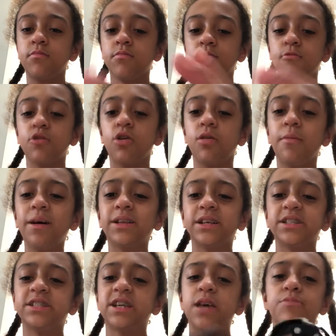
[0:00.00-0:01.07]
Well, about the
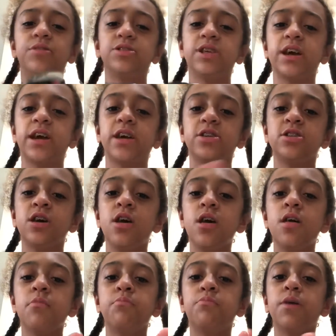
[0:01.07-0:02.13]
same as Naked's.
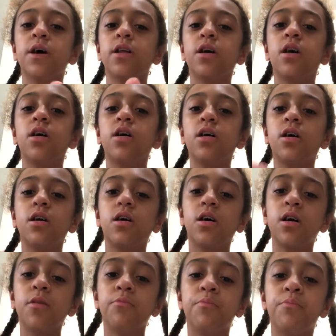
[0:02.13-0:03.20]
But
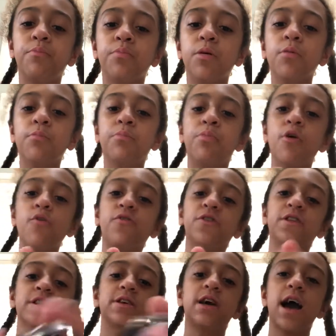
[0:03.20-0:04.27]
both of
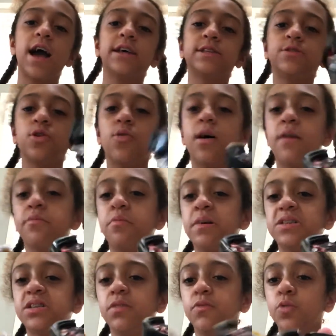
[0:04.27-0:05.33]
these guys don't have the
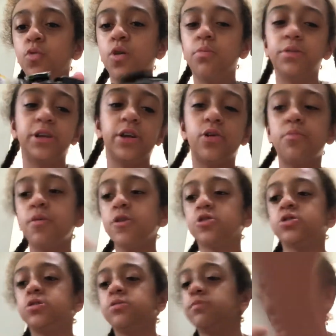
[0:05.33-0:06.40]
best teeth in the world, but they don't
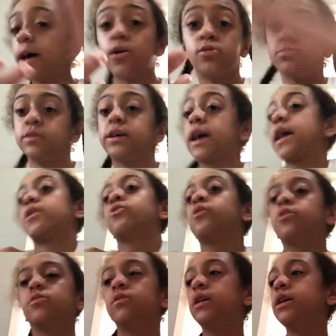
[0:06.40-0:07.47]
burst at all. At all.
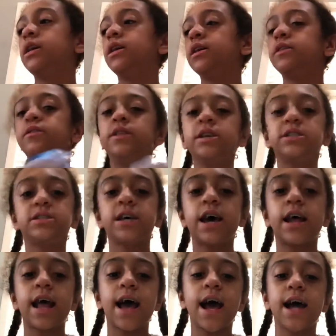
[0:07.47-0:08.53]
This
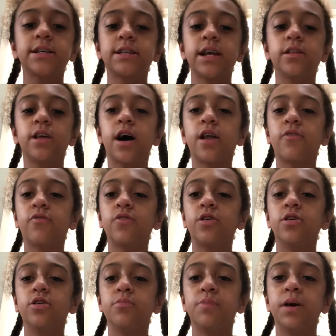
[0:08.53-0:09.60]
set has a lot of
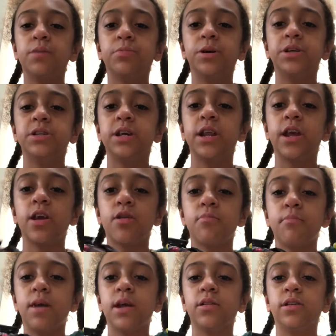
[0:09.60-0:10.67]
good Beyblades in here,
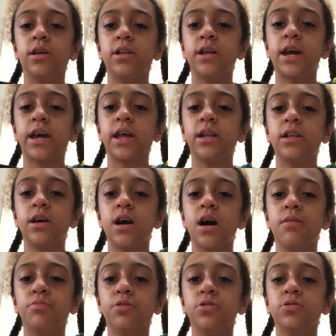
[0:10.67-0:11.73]
mainly Naked
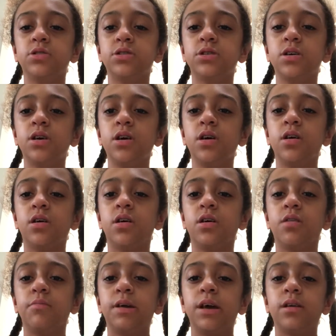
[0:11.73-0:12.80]
Diablos,
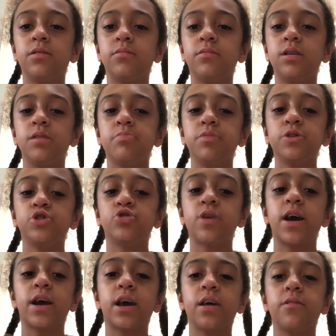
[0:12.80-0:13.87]
and Tempest
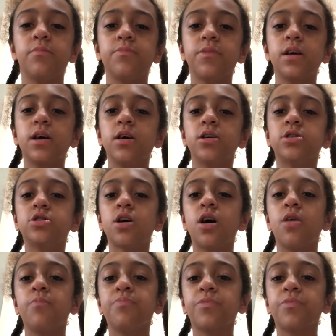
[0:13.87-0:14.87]
Dragon. So,